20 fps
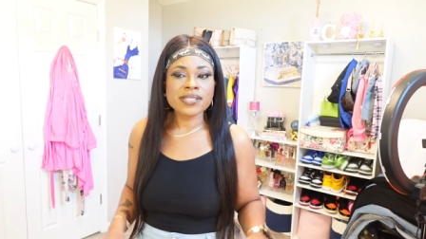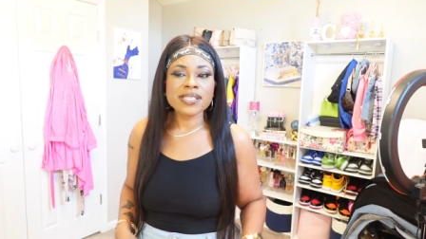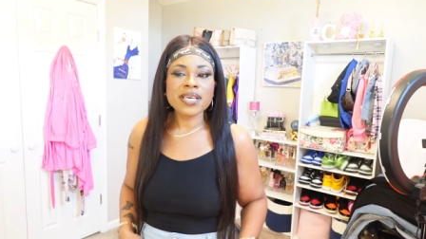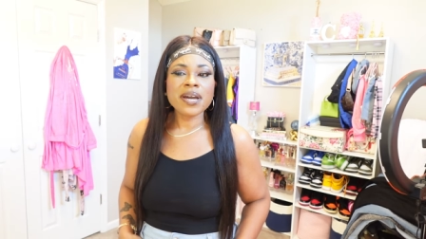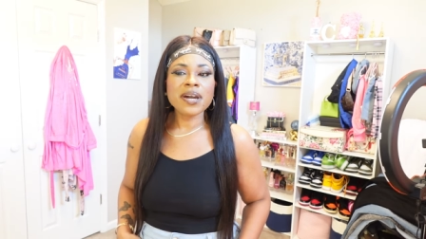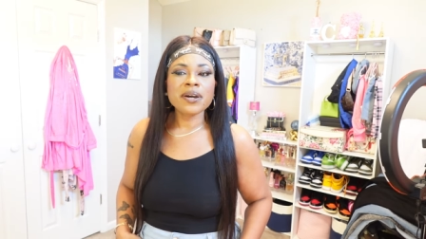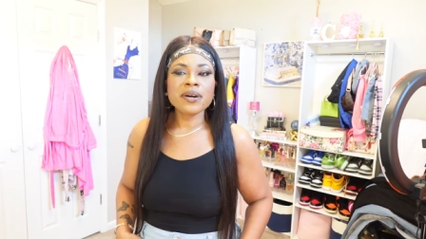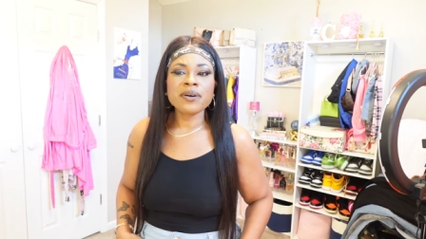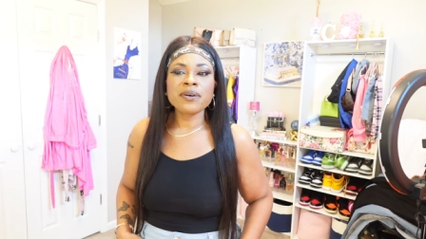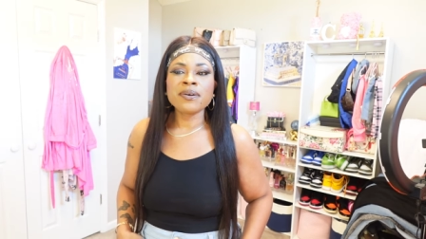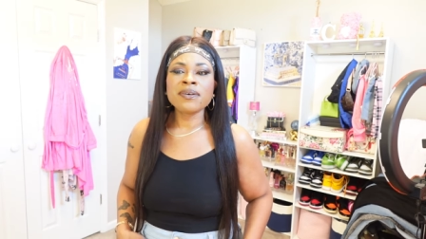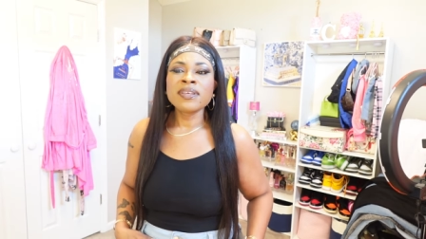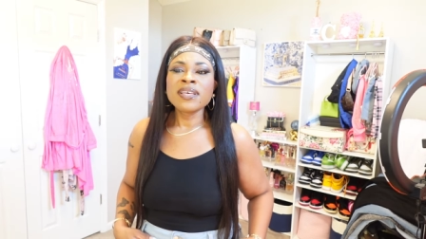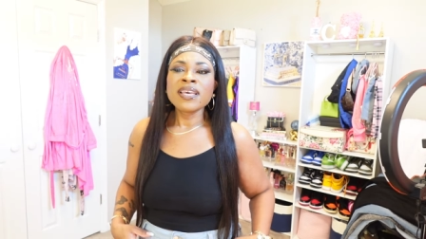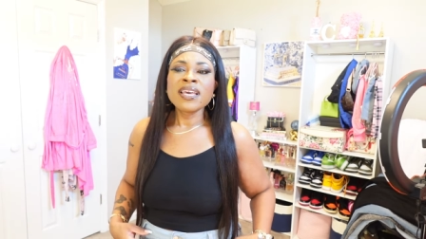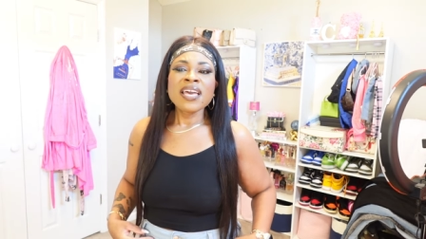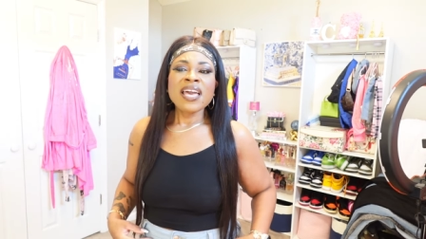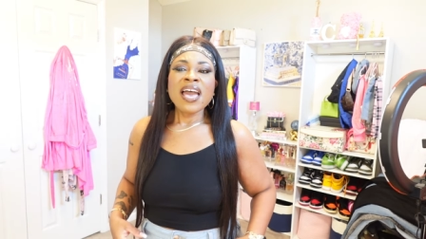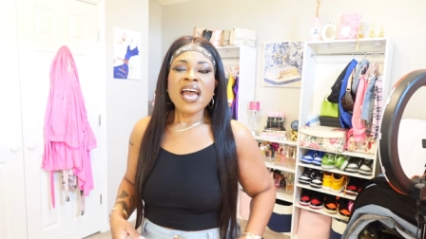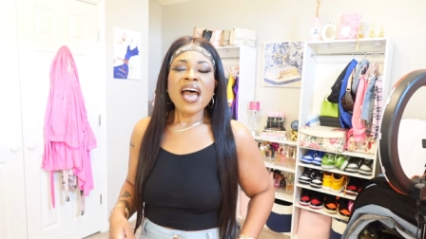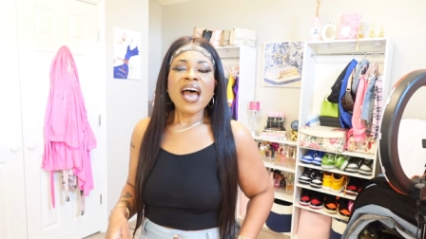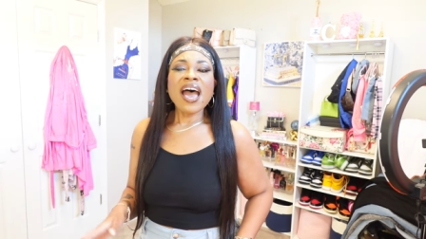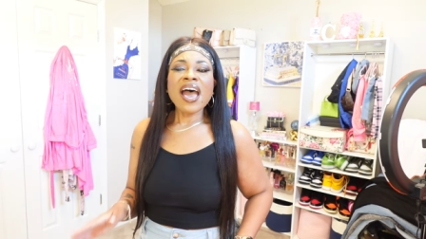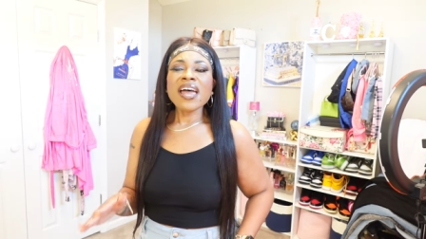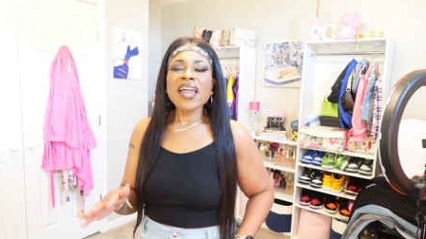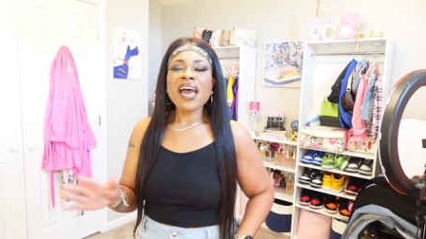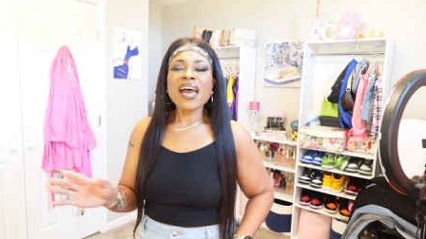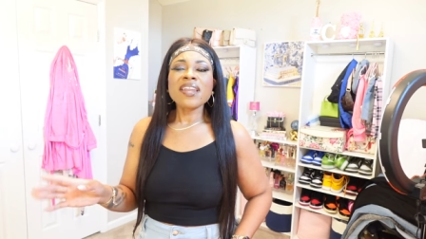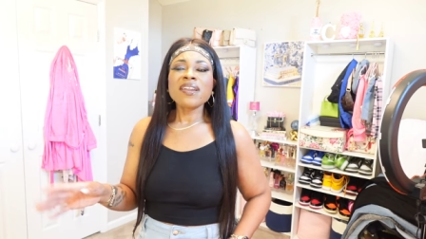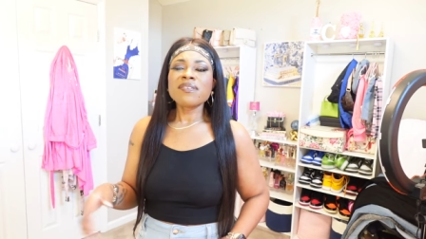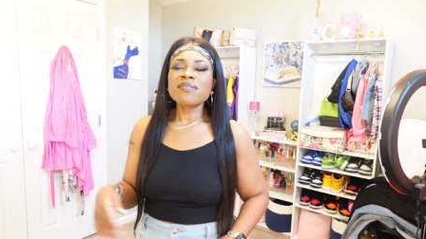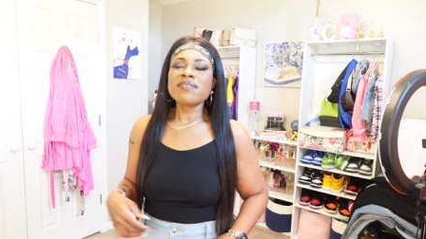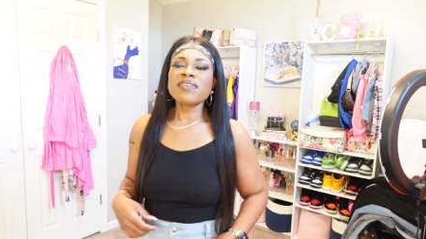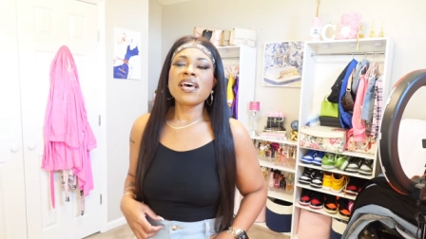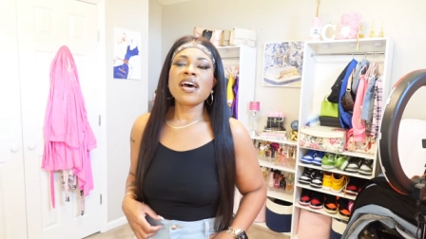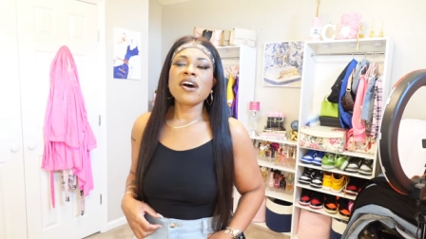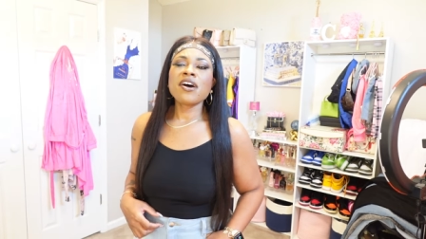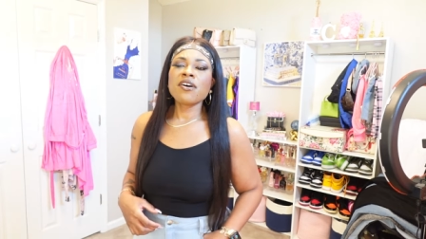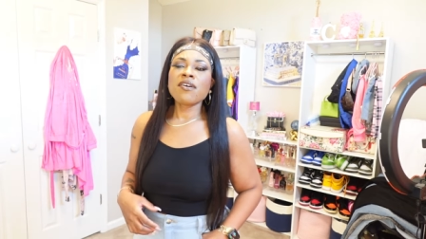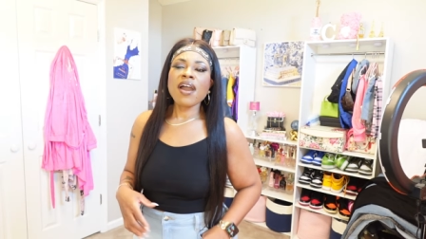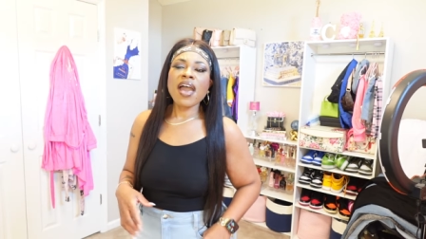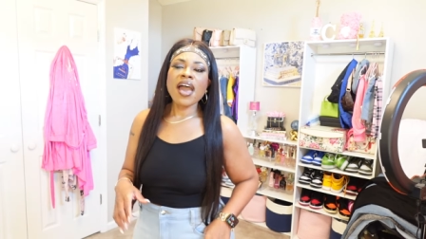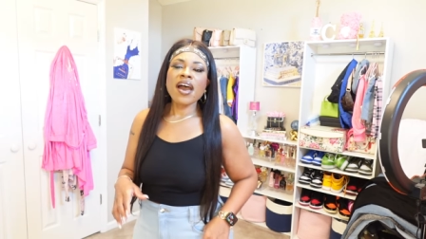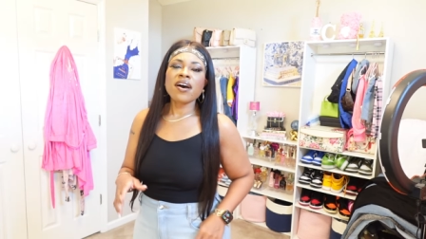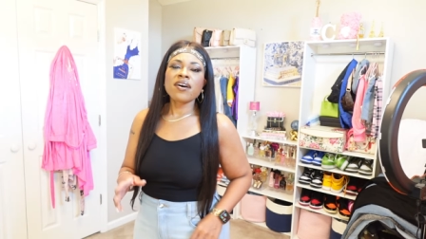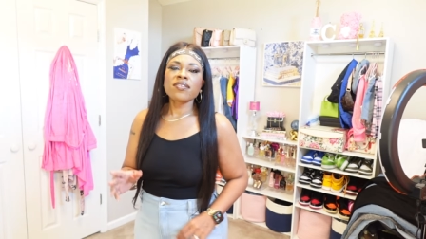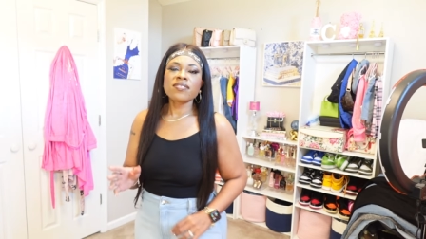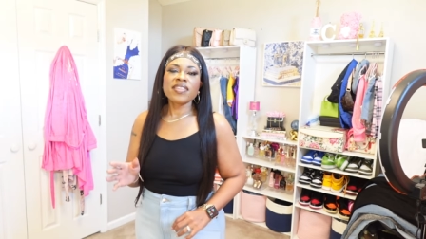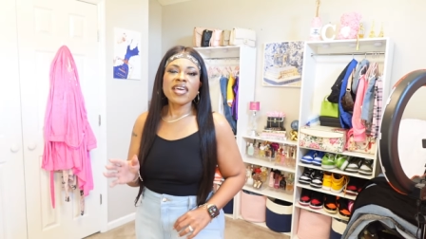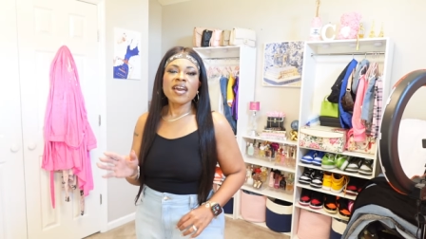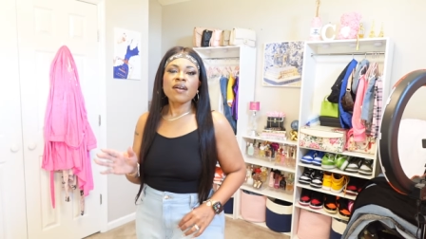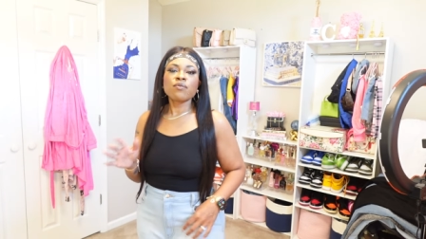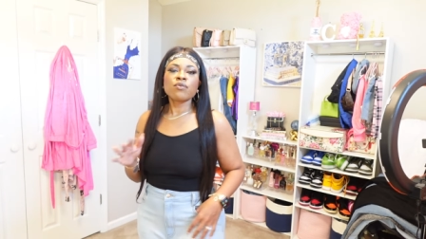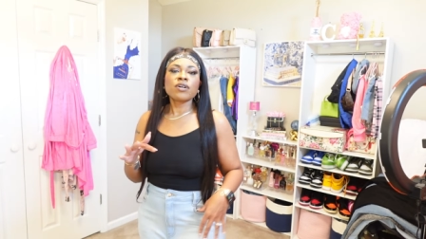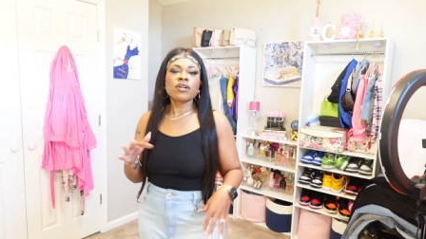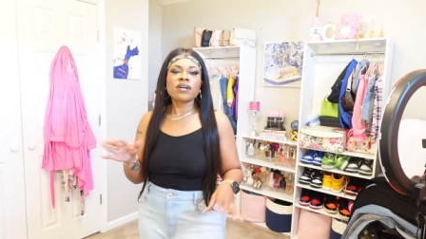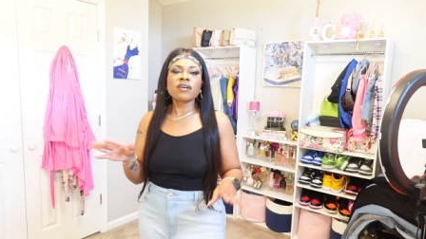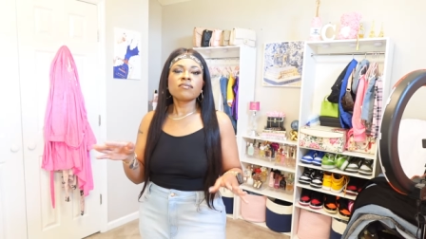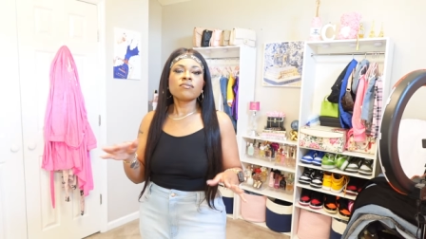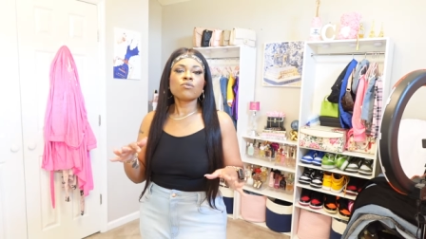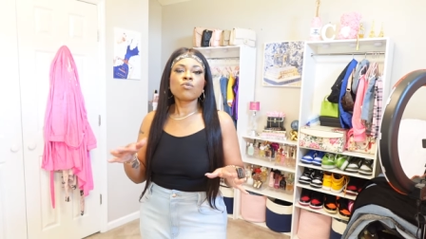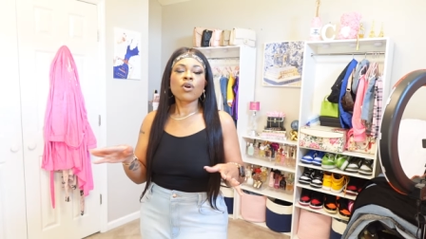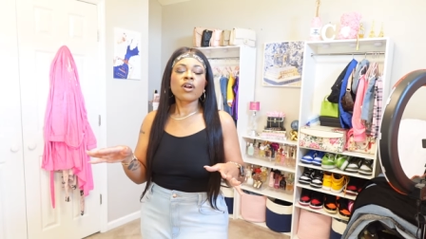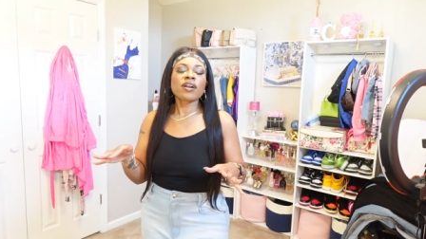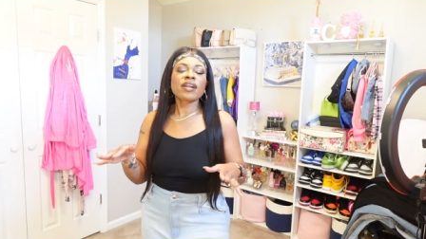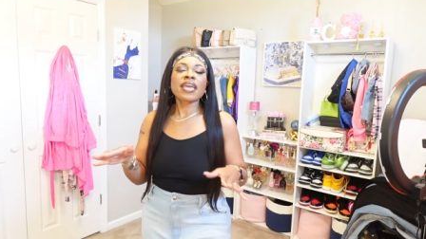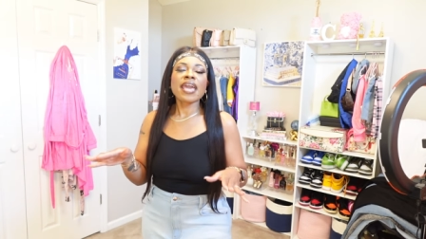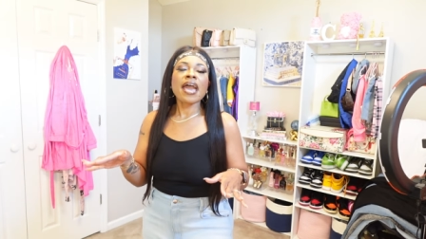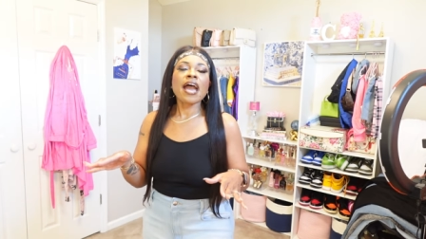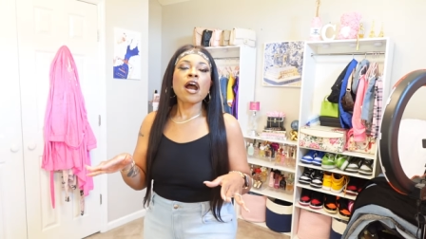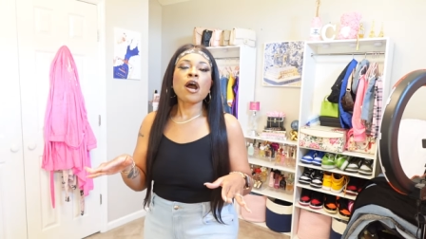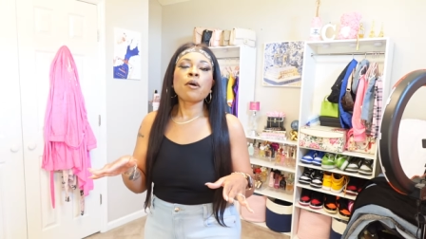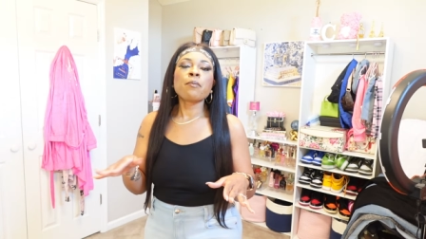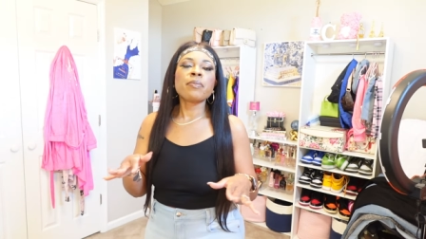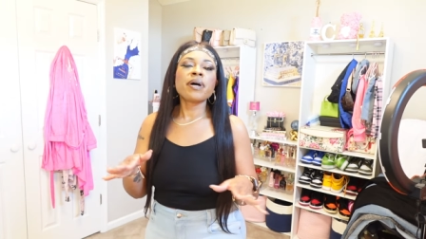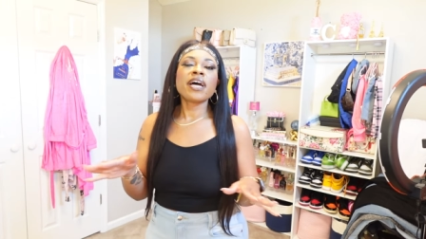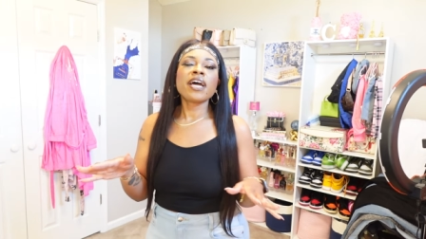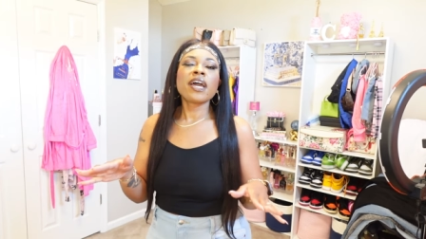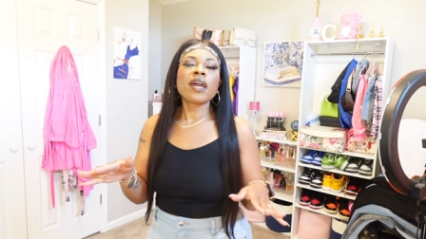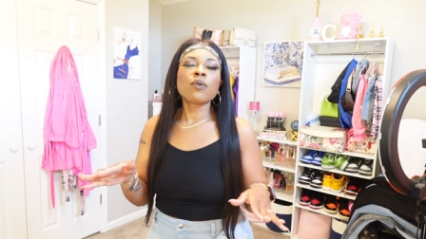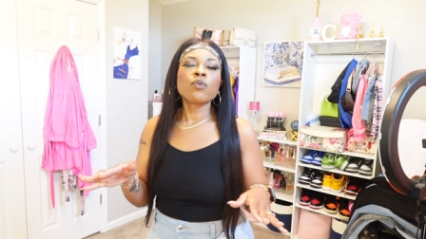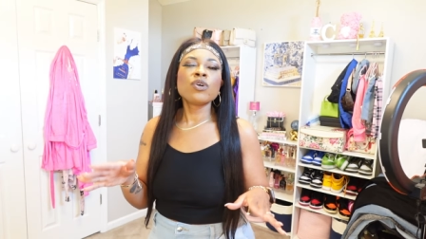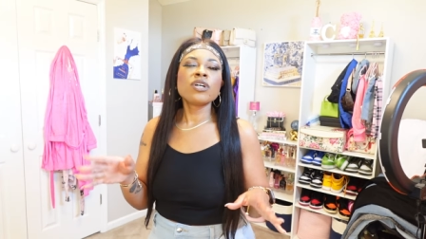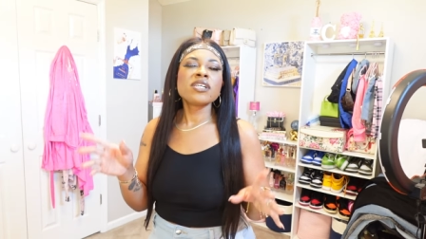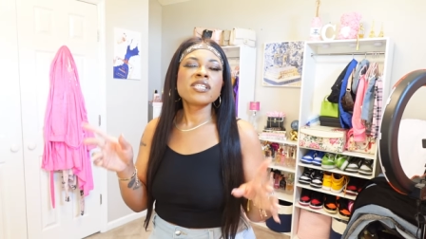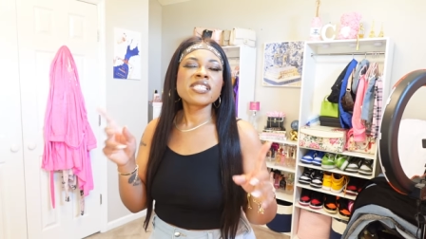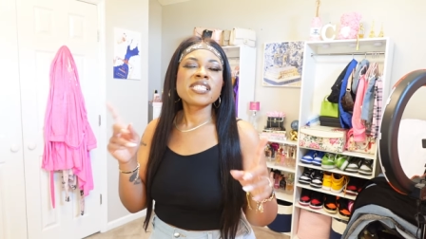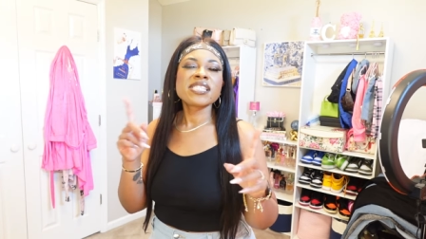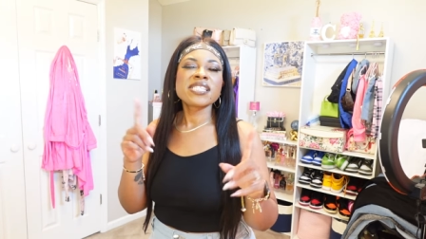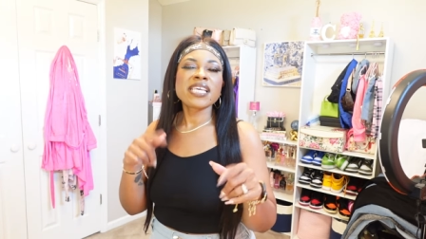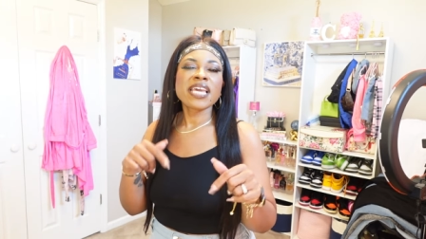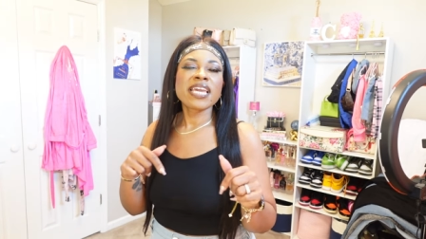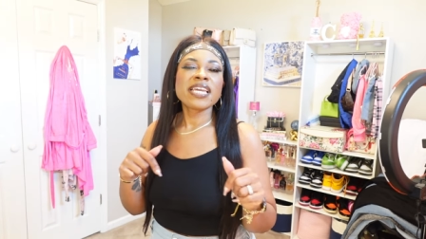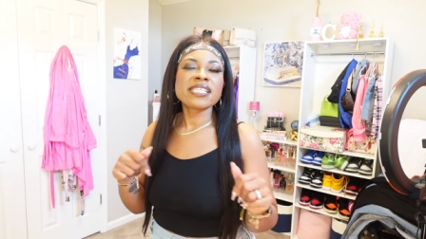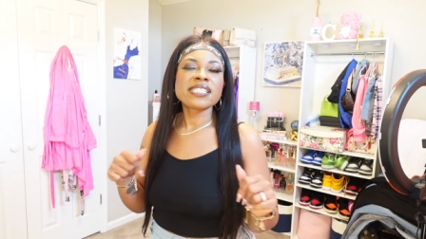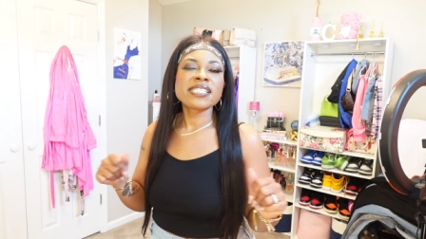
So I, I, don't know how that will work out, but we'll see.